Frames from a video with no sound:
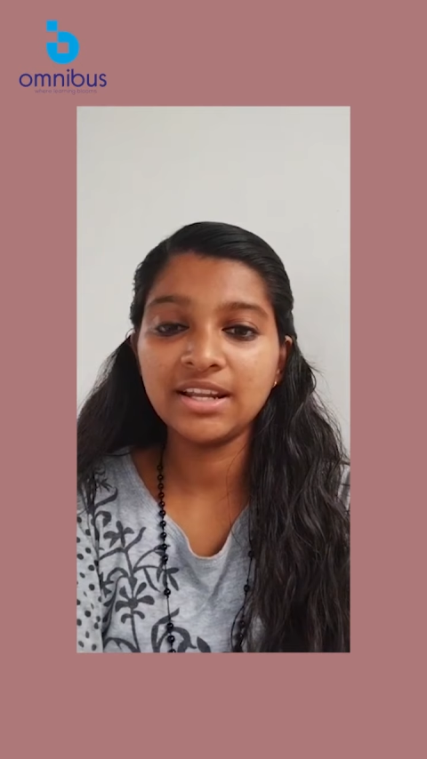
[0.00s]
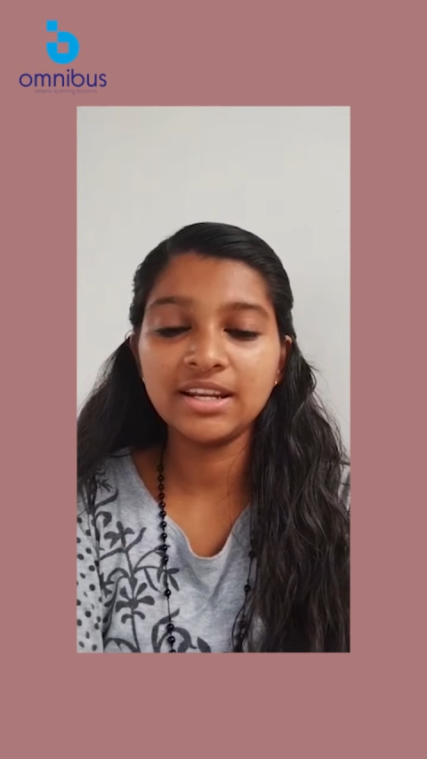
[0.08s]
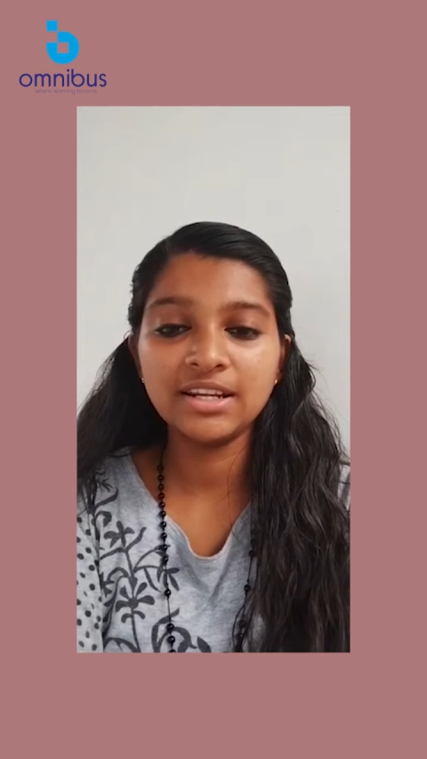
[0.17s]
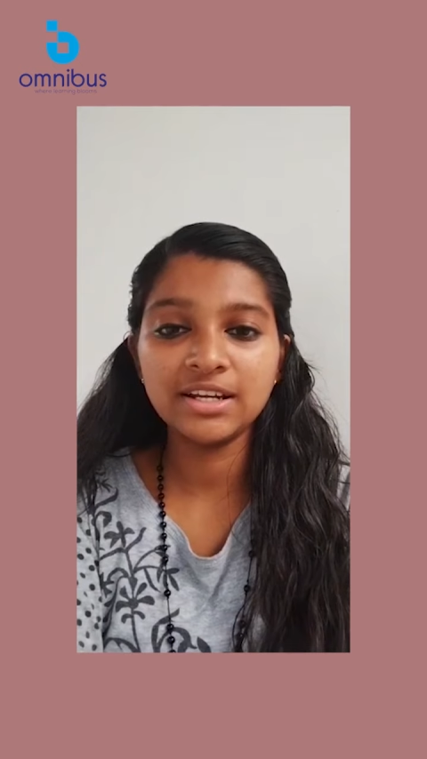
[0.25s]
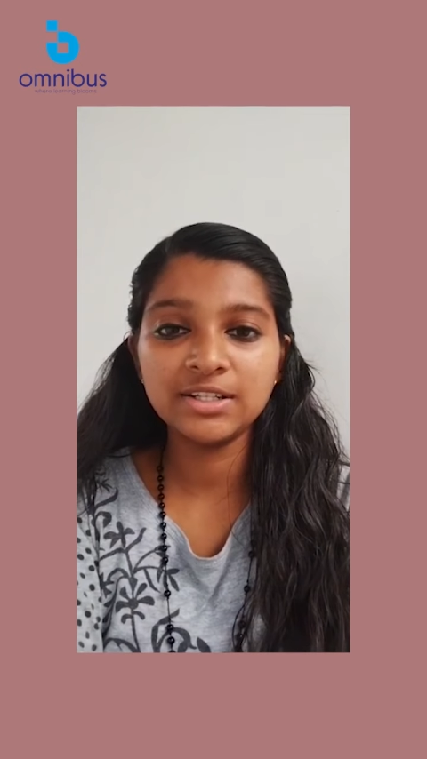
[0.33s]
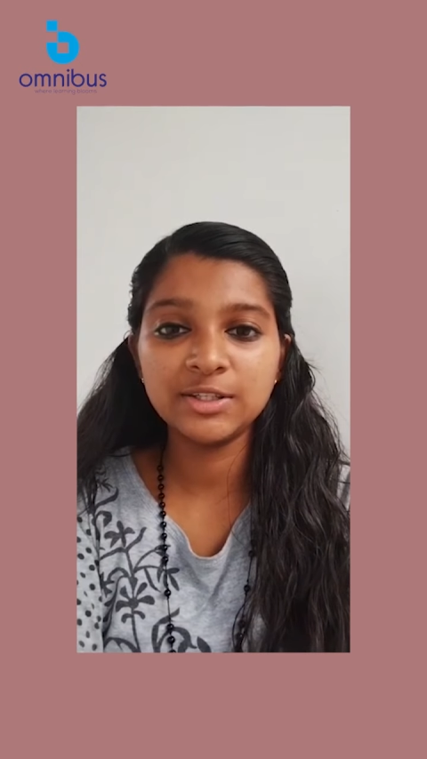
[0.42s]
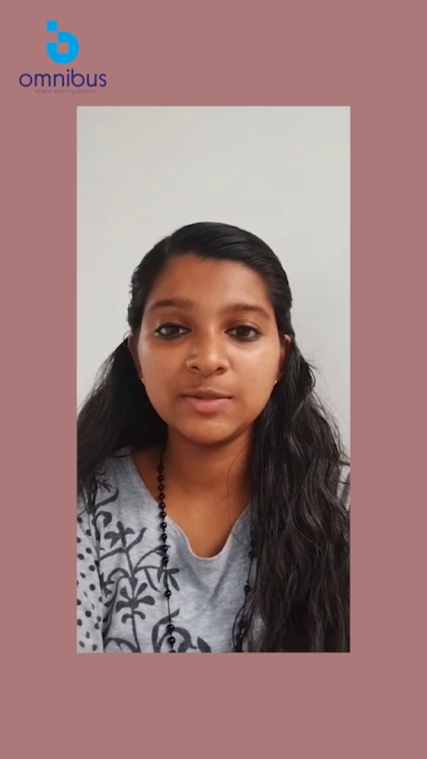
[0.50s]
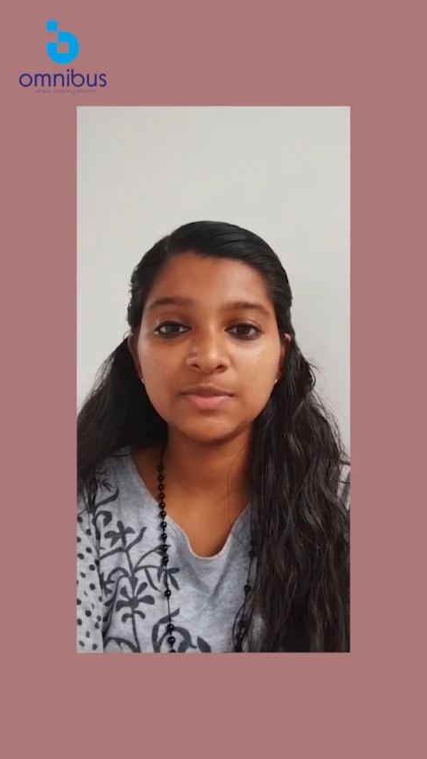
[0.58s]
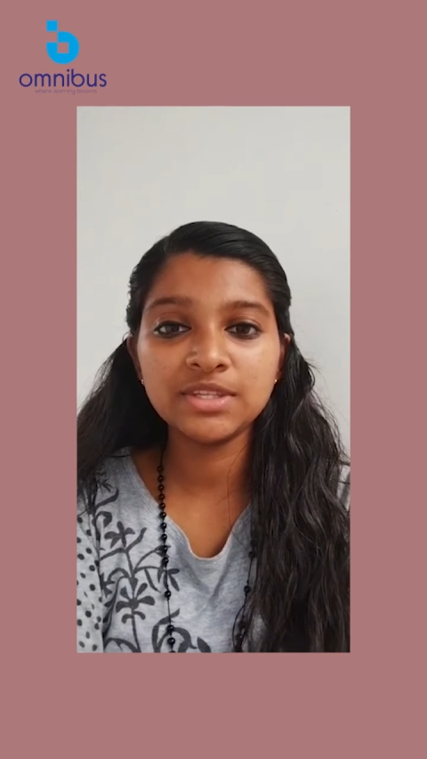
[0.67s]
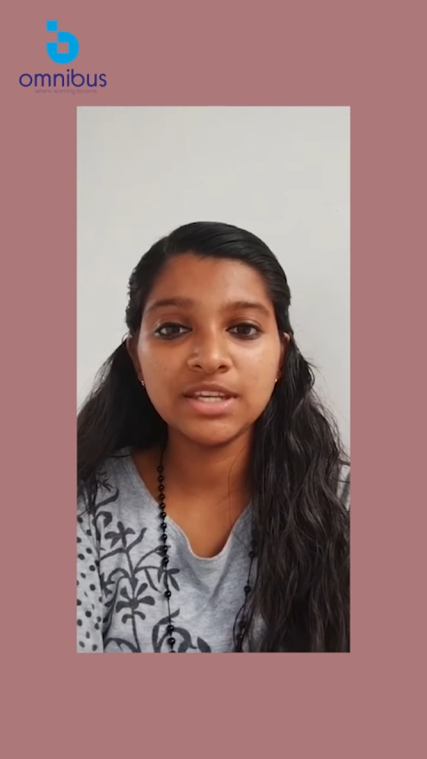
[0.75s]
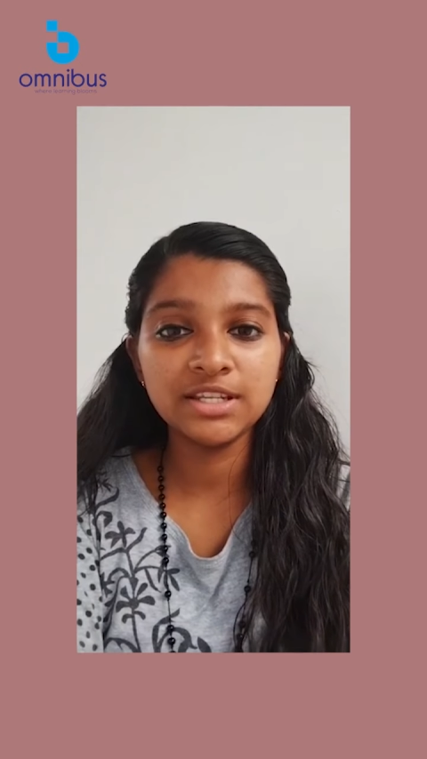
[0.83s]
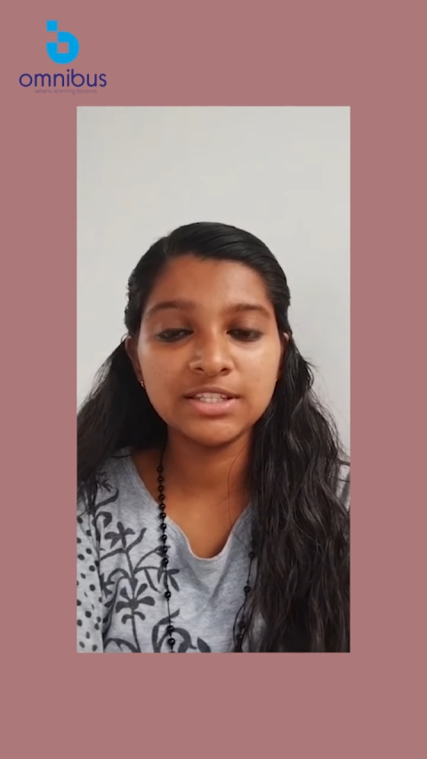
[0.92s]
It consumes
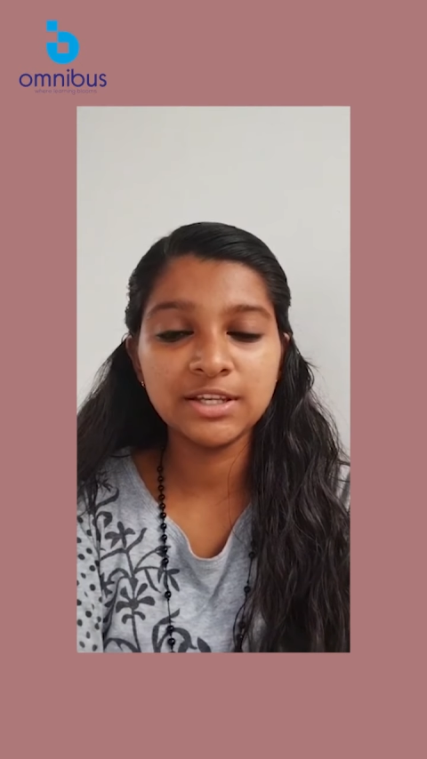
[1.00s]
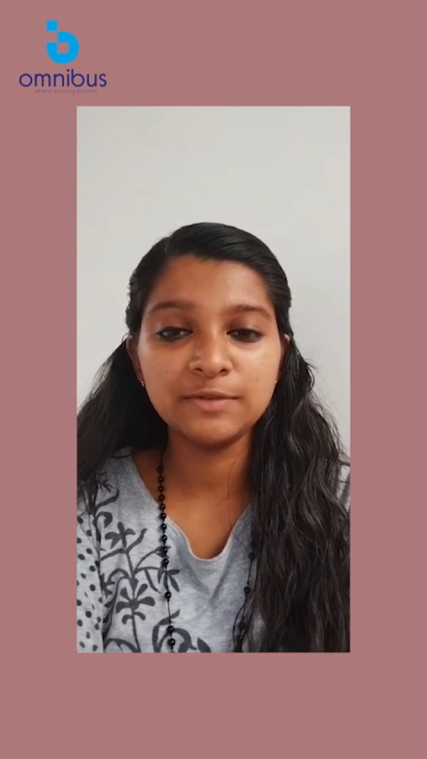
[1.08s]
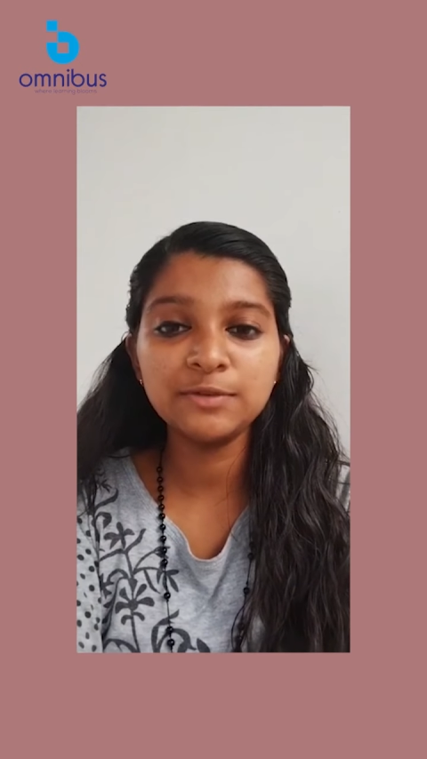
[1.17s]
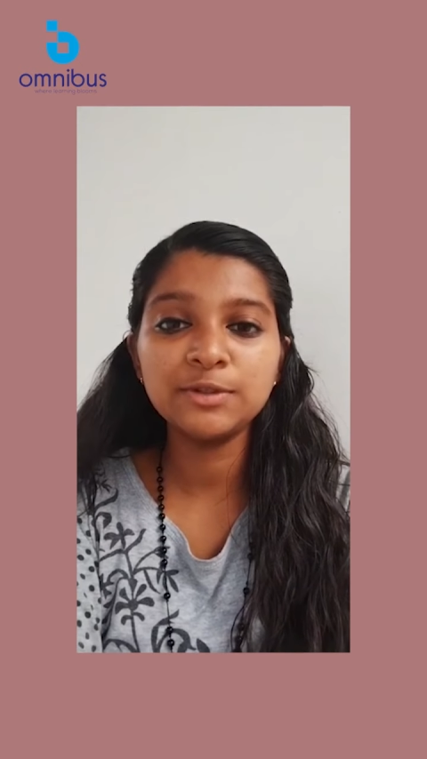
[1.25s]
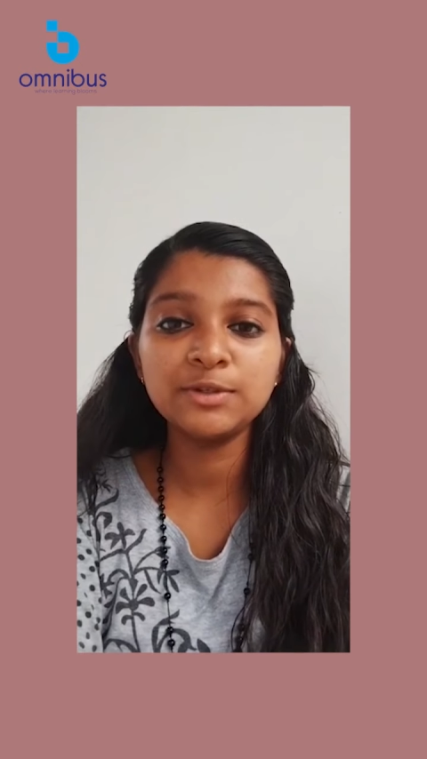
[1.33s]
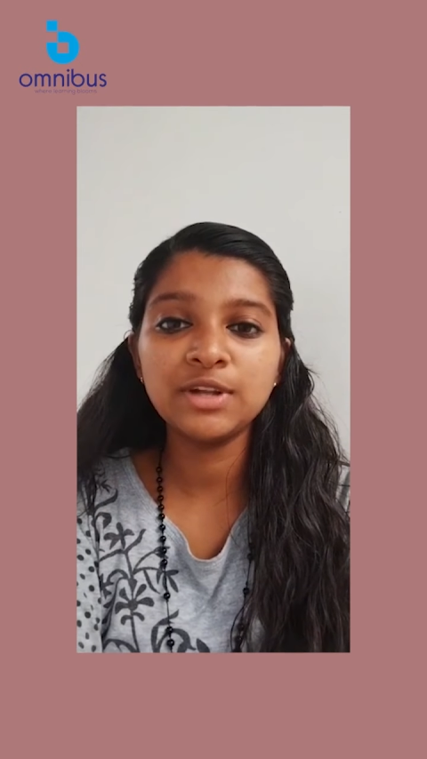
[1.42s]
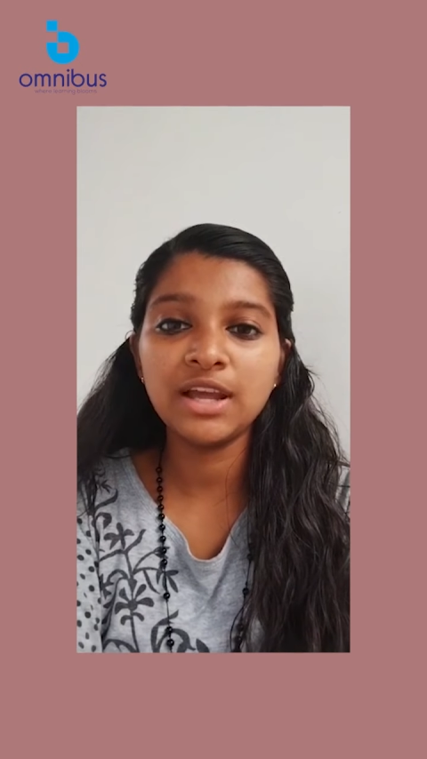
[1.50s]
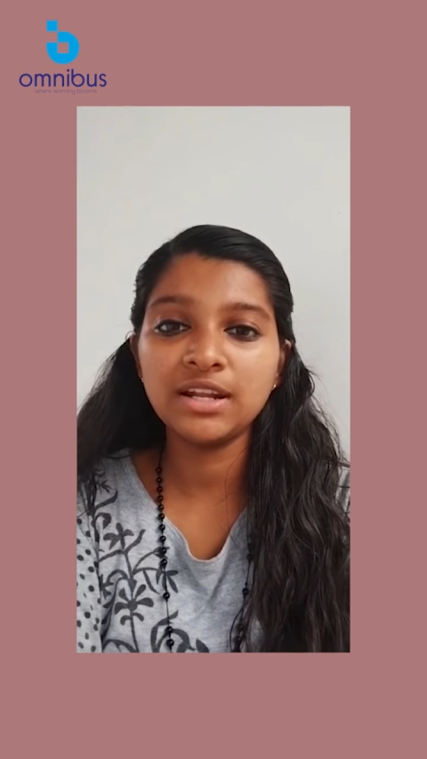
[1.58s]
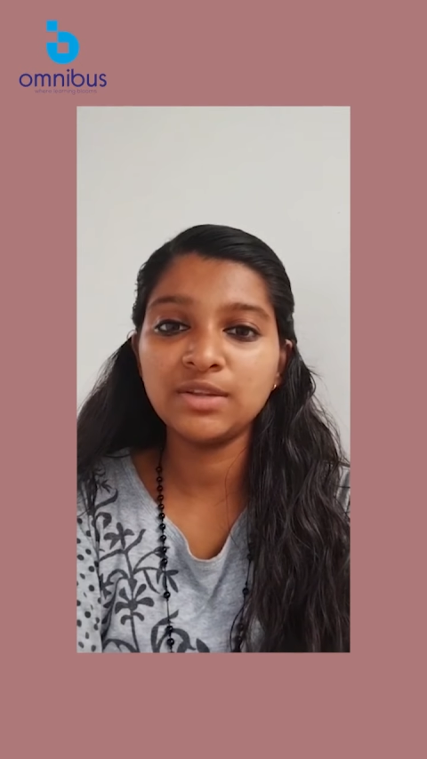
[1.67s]
itself to light the